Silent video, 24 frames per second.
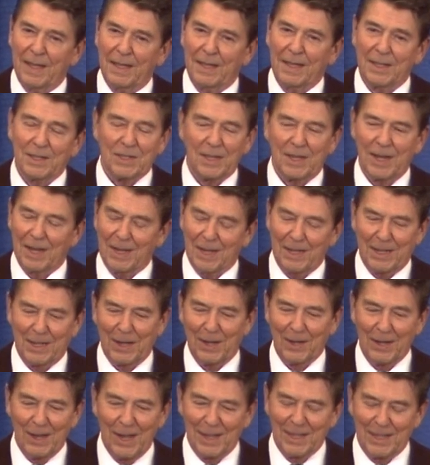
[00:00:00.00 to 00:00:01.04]
Incidentally,
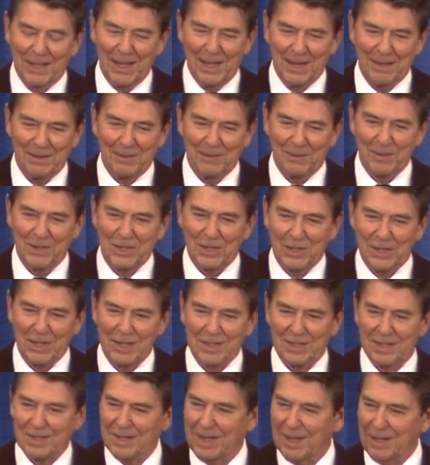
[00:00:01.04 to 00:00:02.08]
Carroll, I can't
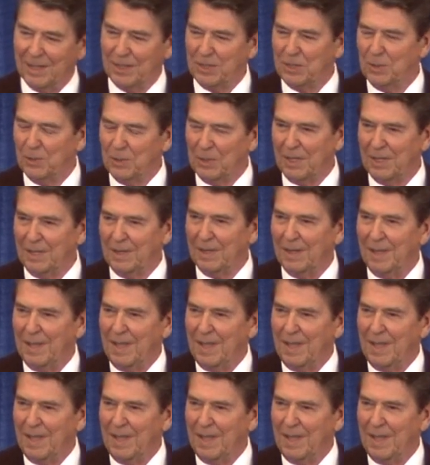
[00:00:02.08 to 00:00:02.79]
resist telling you that